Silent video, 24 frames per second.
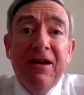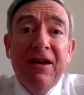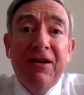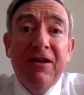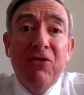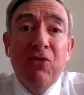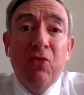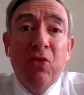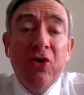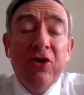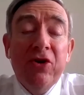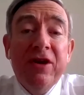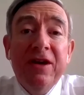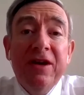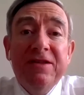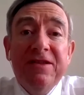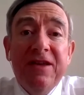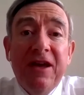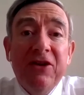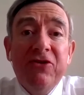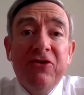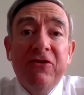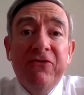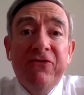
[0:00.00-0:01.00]
work as
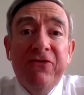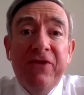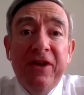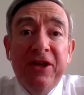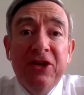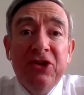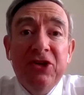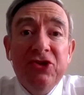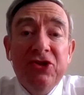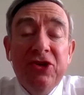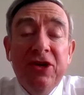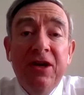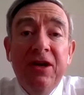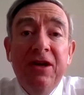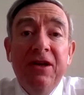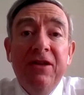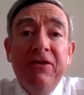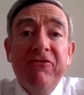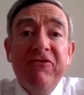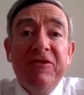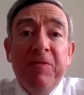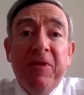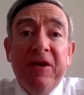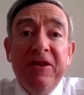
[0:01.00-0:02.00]
yet unfinished,
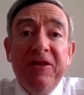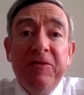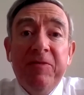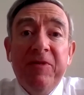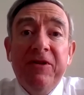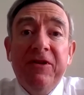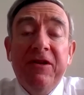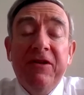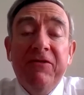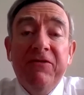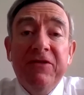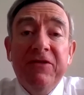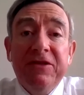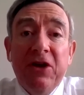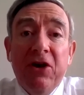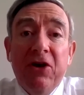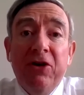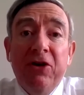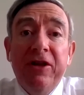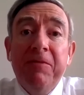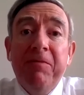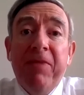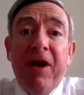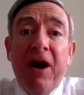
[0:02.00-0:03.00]
the responsibility of us
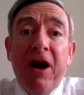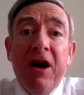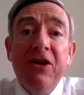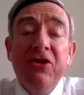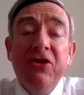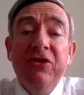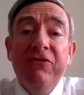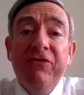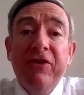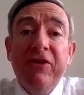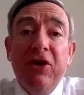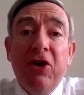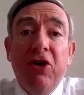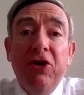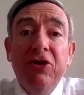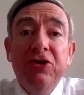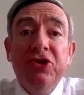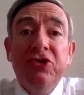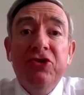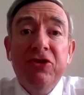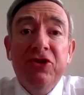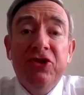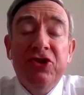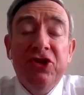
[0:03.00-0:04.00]
all, and part of a
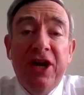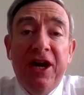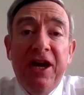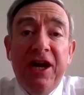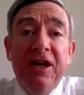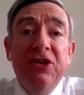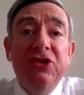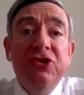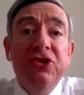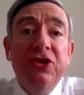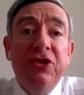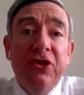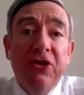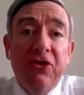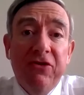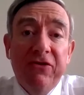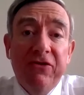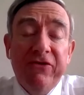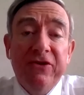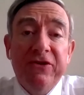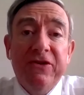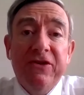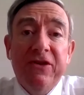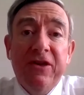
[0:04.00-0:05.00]
cultural change in the
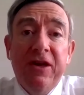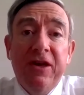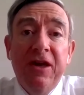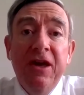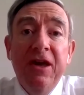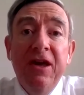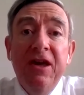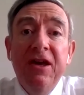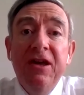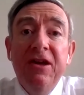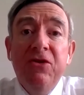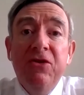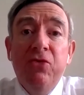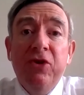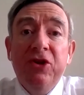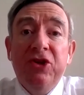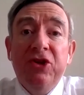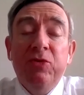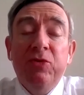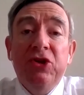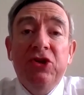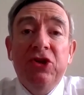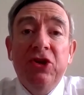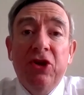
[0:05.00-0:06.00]
university,
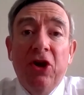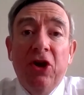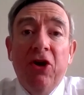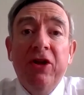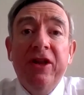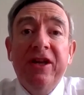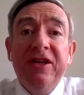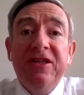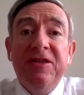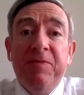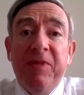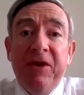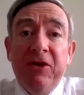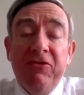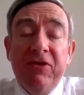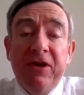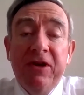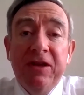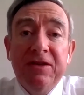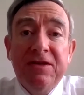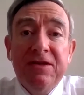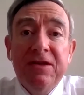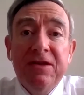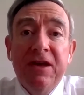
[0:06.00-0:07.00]
which we should all
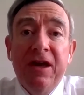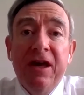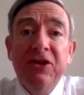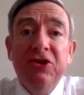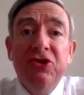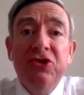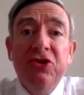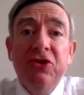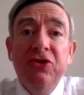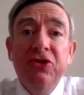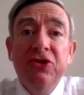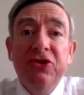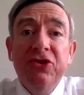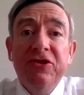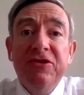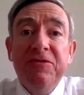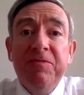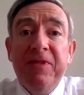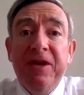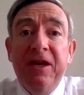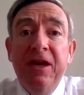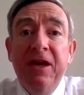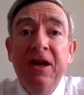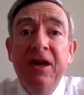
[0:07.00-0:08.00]
experience and shouldn't just
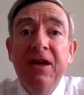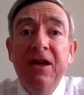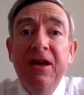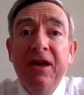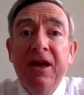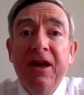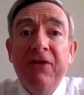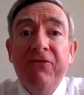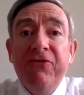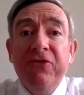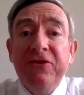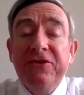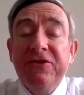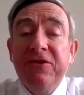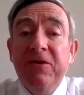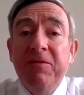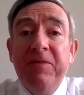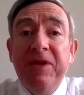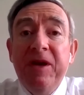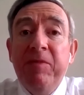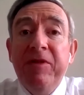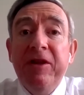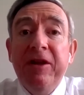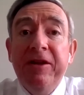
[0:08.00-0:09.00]
be for some
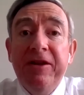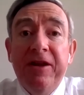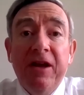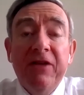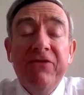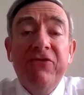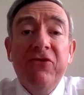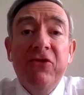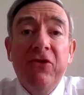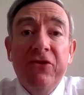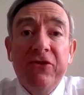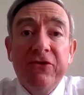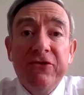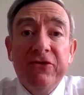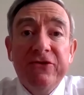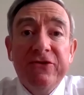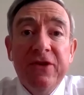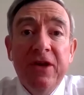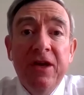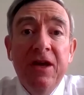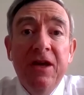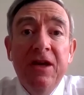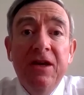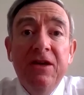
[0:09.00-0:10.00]
people and not for others.
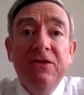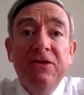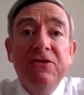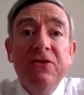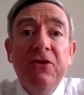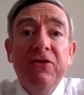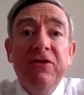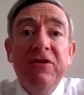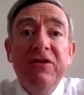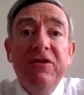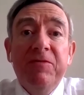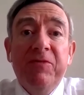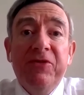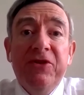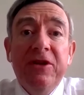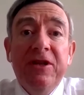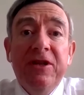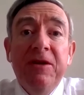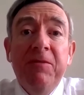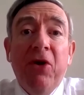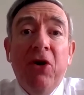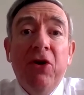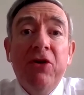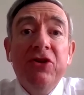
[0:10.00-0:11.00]
So it is a
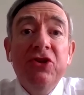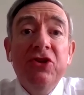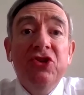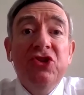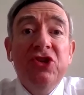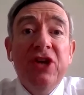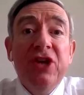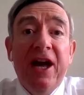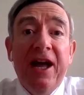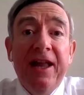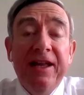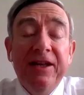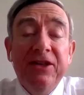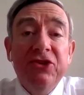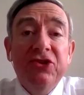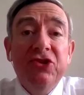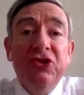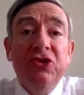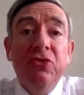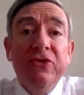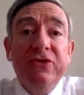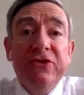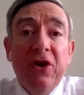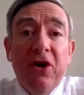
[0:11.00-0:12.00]
particularly important challenge
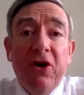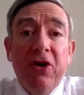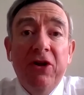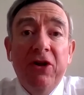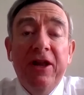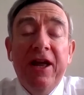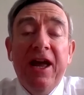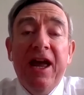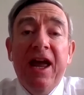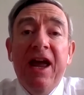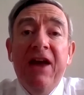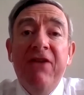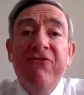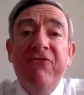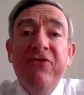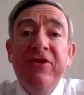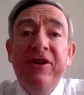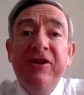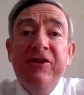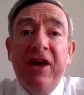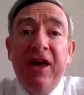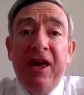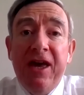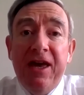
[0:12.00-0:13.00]
to us all every
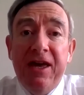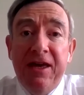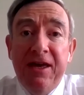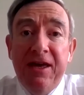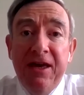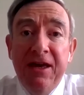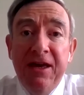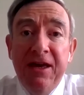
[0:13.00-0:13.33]
day,